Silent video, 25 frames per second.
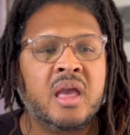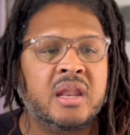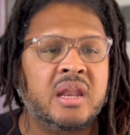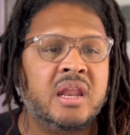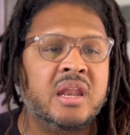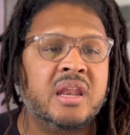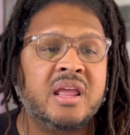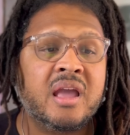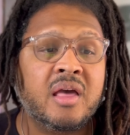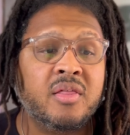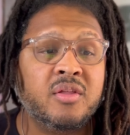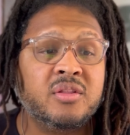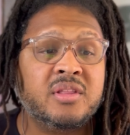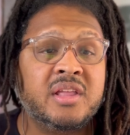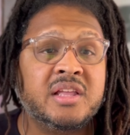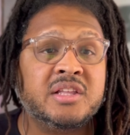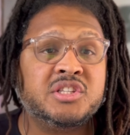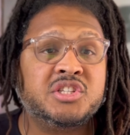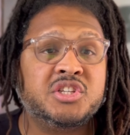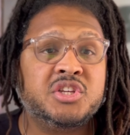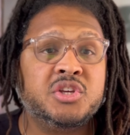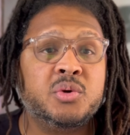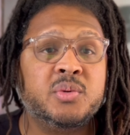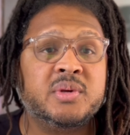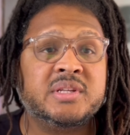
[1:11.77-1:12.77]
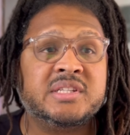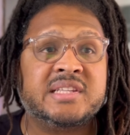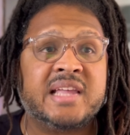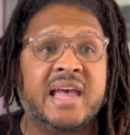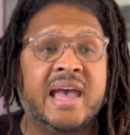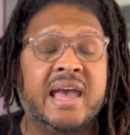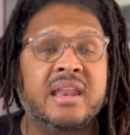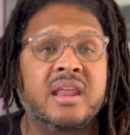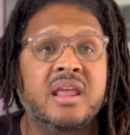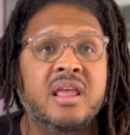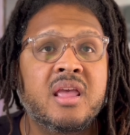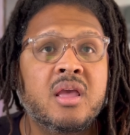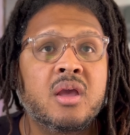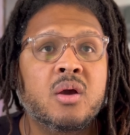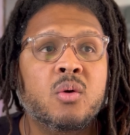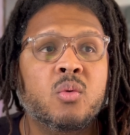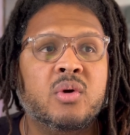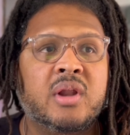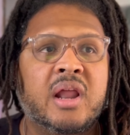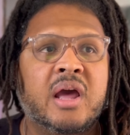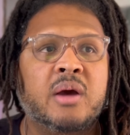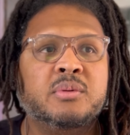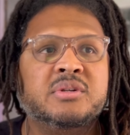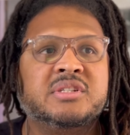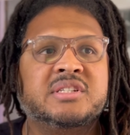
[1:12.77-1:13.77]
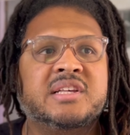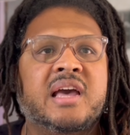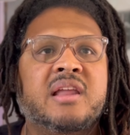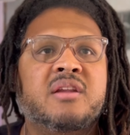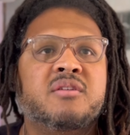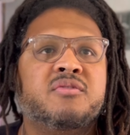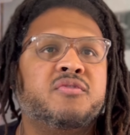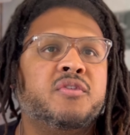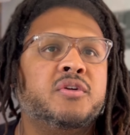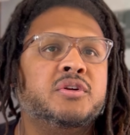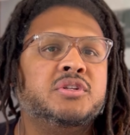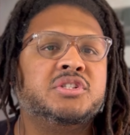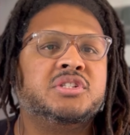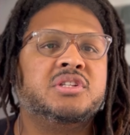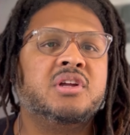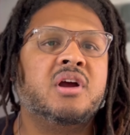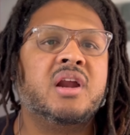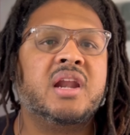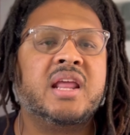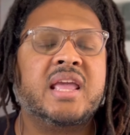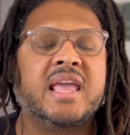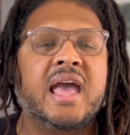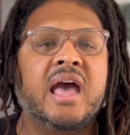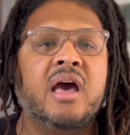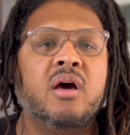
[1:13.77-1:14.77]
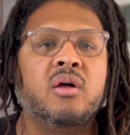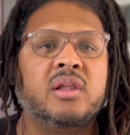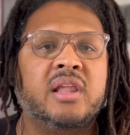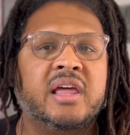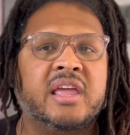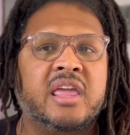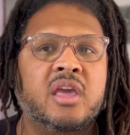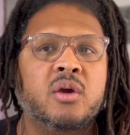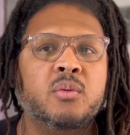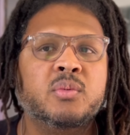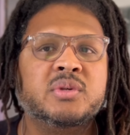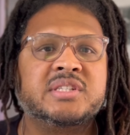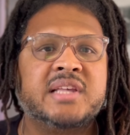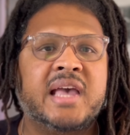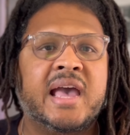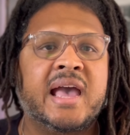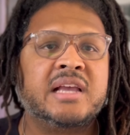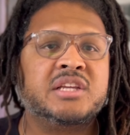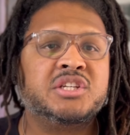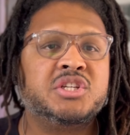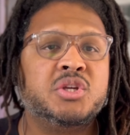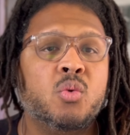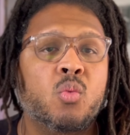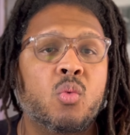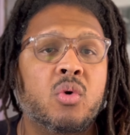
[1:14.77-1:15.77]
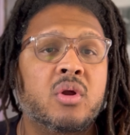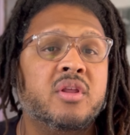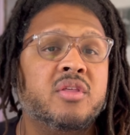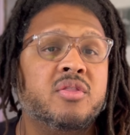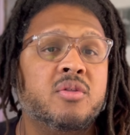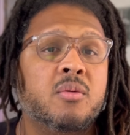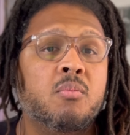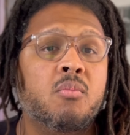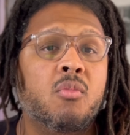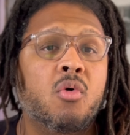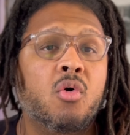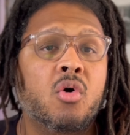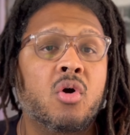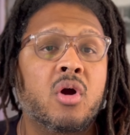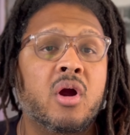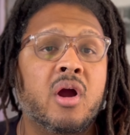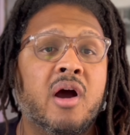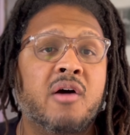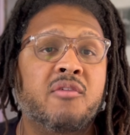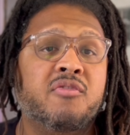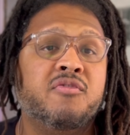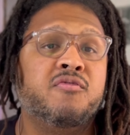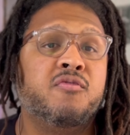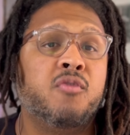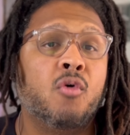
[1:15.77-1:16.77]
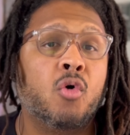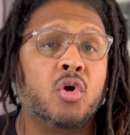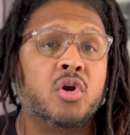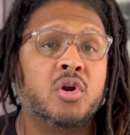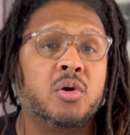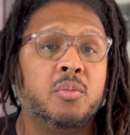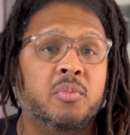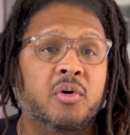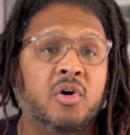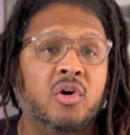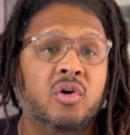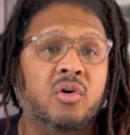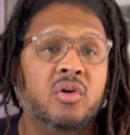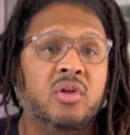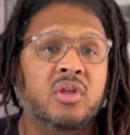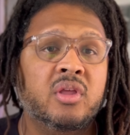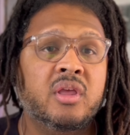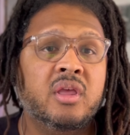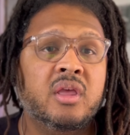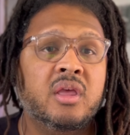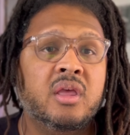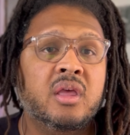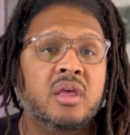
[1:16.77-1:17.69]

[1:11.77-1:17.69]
And then the other thing, too, is that when I was kind of first starting out, like, it was actually one of the more affordable,